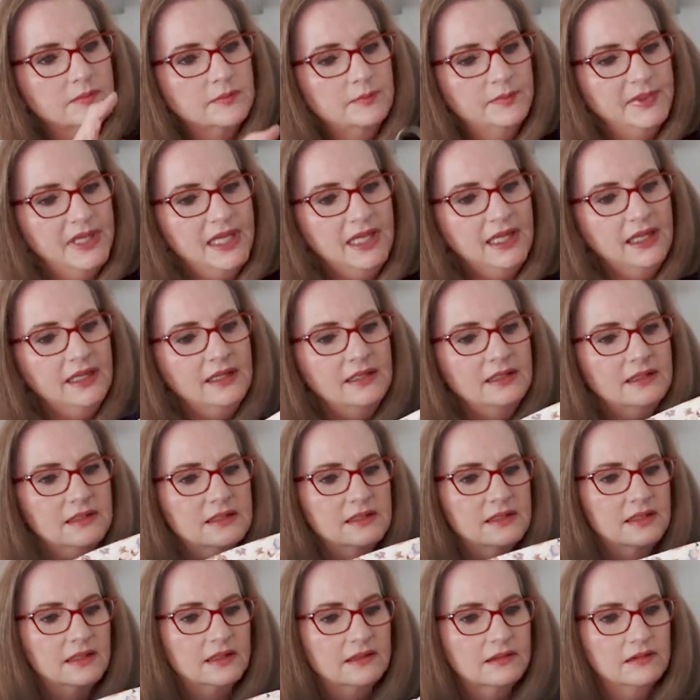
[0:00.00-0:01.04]
Pink
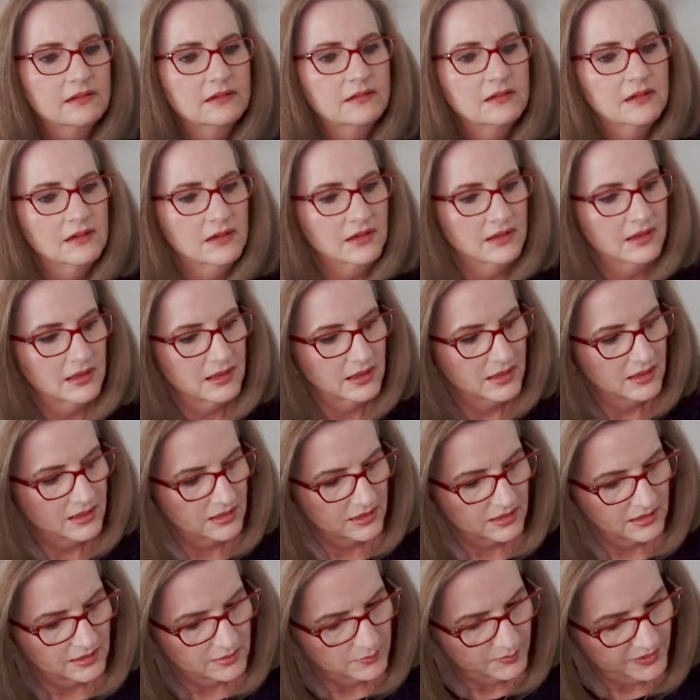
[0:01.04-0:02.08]
and
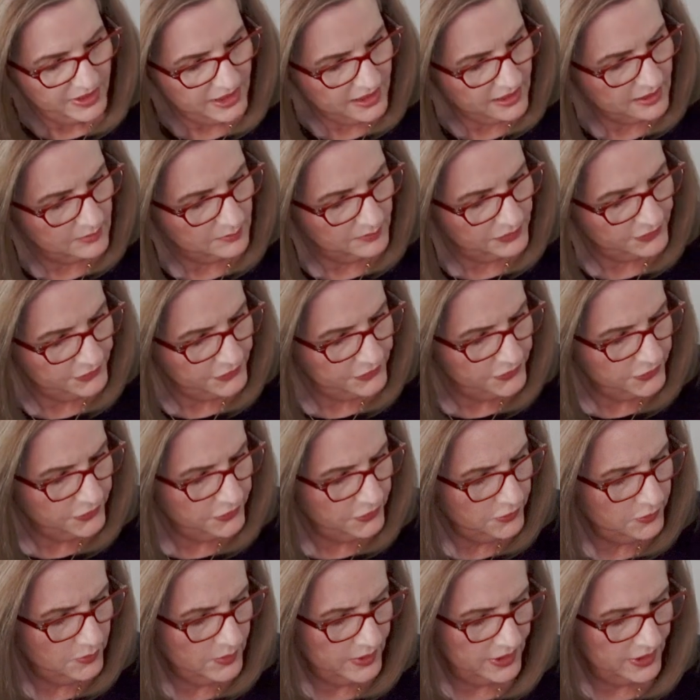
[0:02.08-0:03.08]
blue